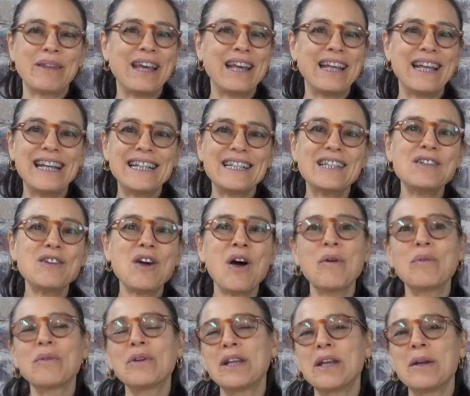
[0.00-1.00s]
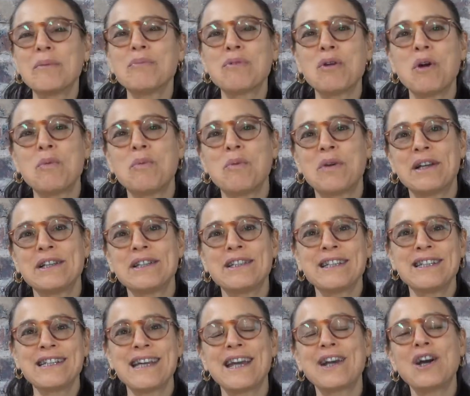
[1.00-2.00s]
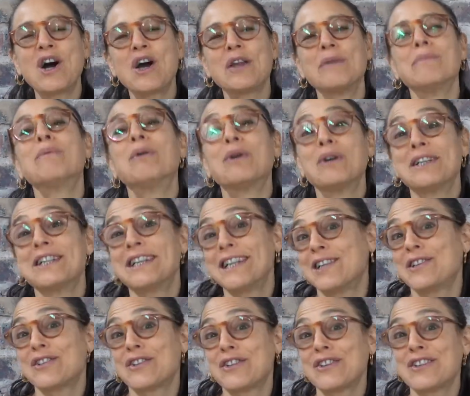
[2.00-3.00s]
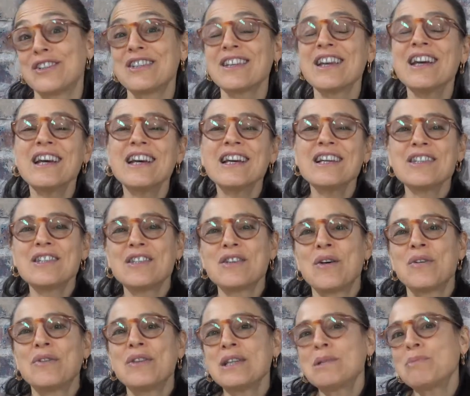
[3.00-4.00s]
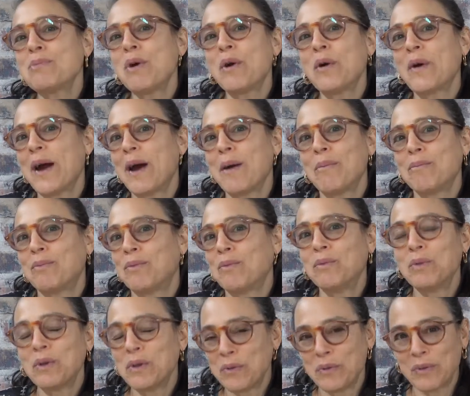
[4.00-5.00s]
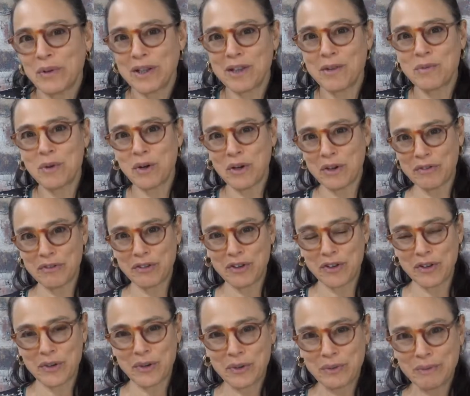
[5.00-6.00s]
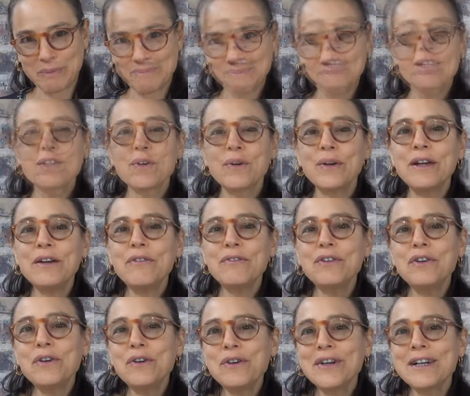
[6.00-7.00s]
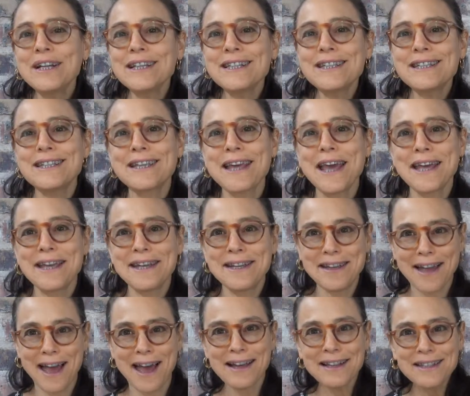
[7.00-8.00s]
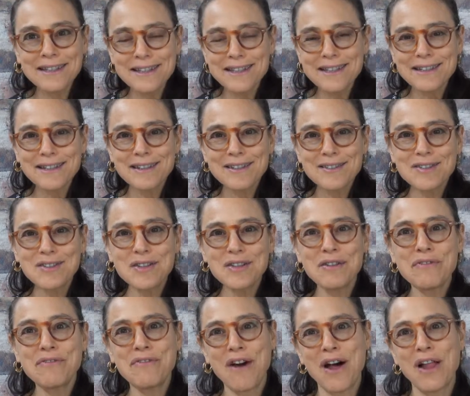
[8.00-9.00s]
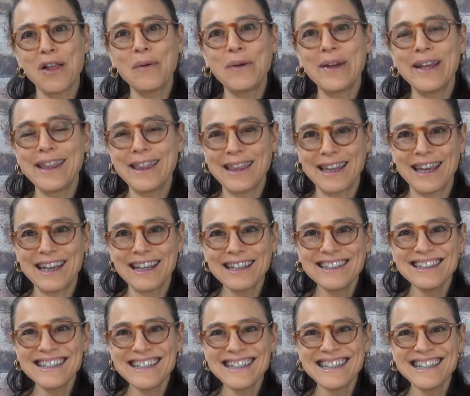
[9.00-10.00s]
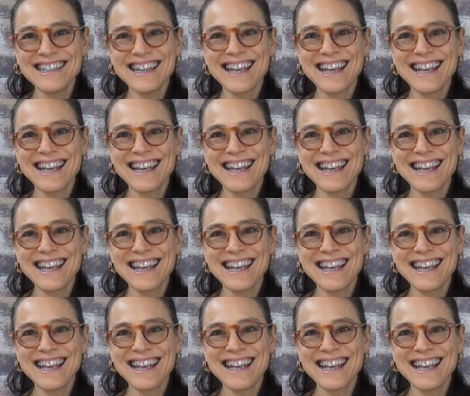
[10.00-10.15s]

it's not really appropriate to take on more teachers. So this program wouldn't really work for you. So if you can say yes to the following things,